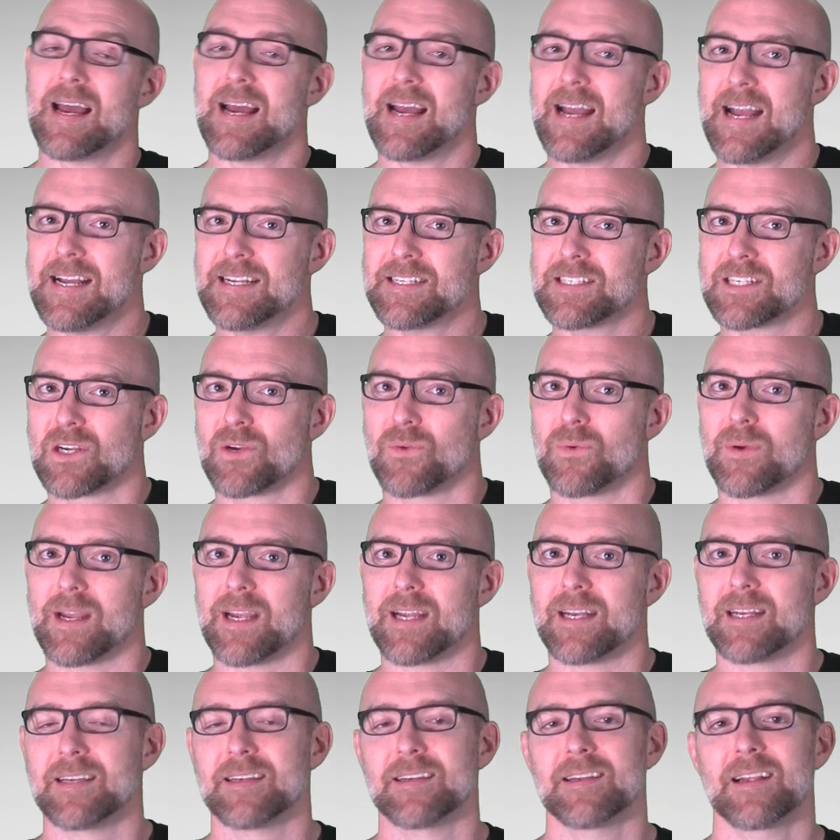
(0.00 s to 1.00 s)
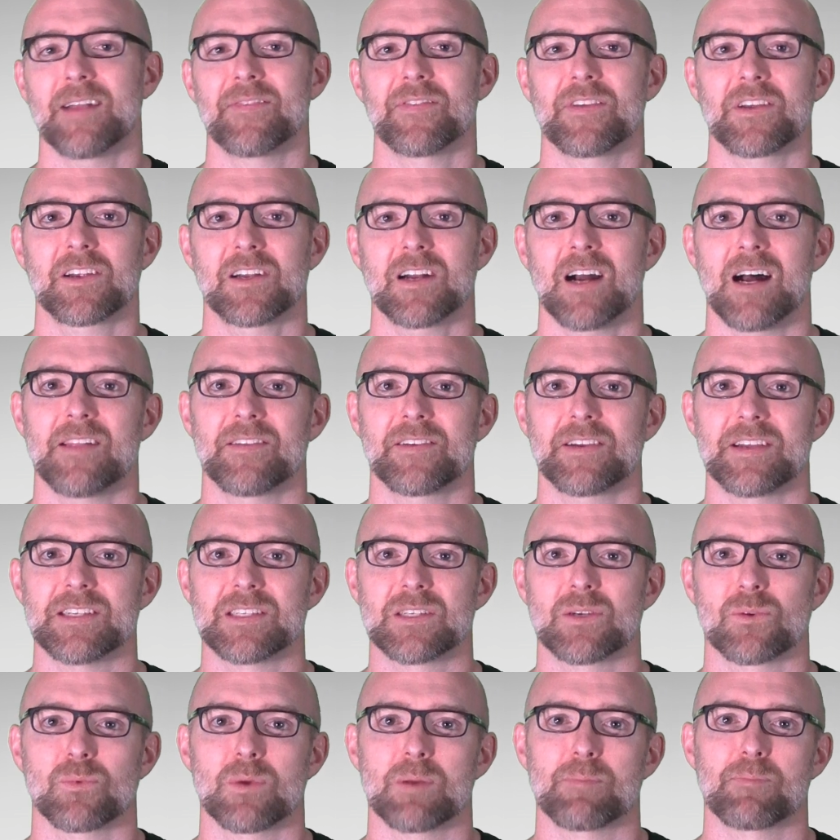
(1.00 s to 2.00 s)
and a queen in the
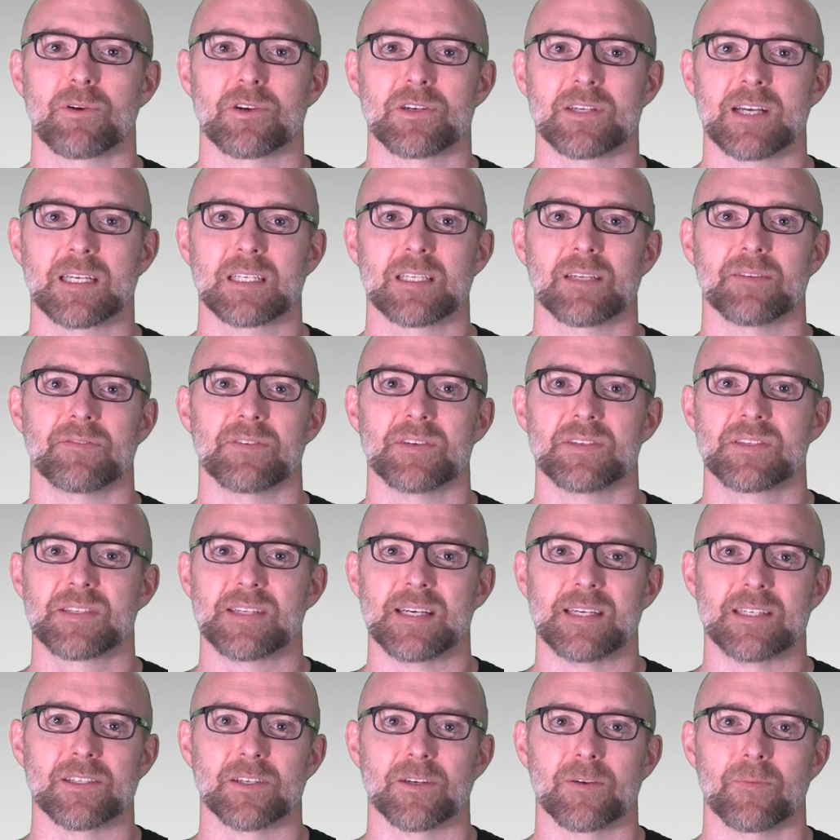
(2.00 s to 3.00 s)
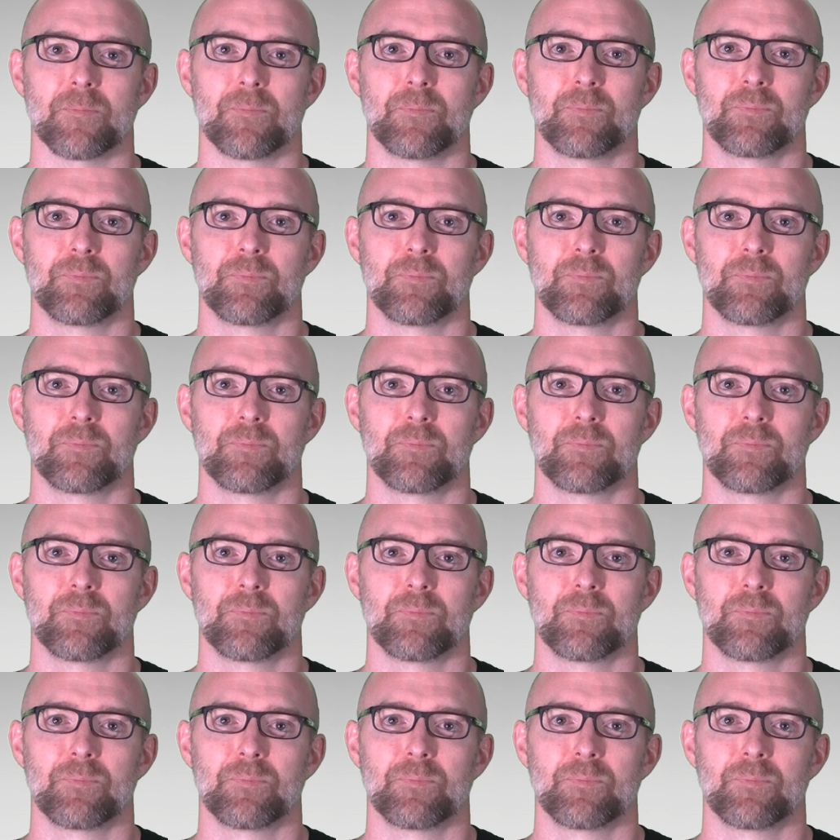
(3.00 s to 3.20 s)
colony's reproductive center.